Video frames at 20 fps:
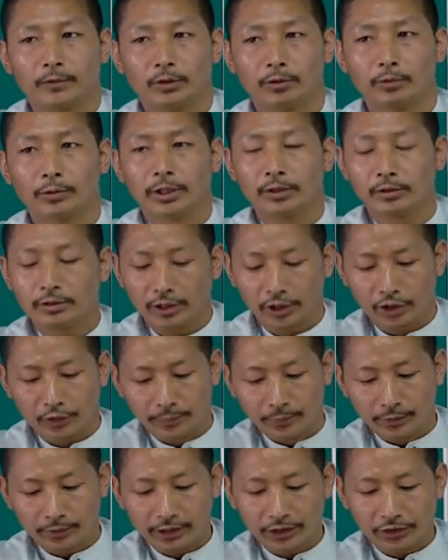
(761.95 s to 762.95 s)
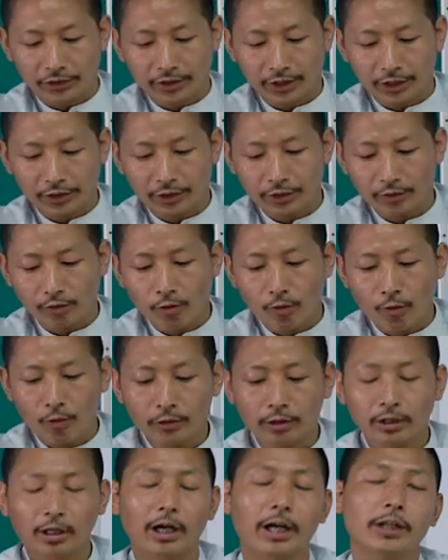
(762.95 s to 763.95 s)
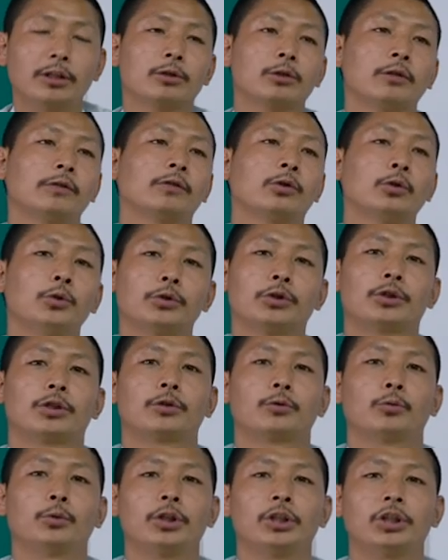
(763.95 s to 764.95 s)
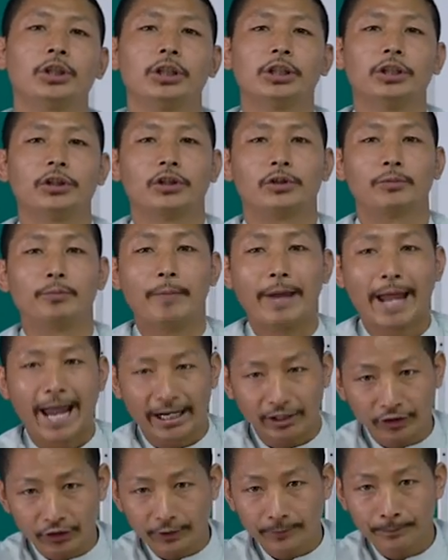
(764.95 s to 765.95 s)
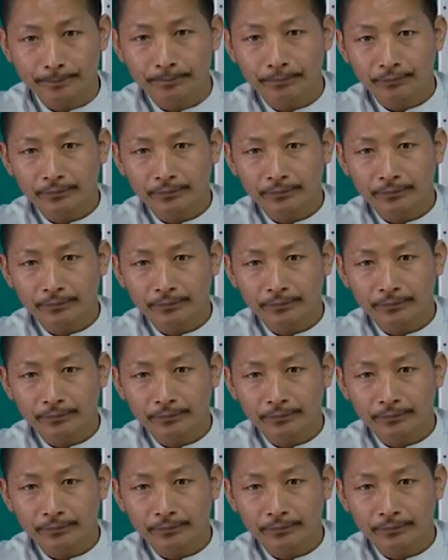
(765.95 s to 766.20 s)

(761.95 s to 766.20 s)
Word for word: Look at your textbook. It says all kinds of goods which is meant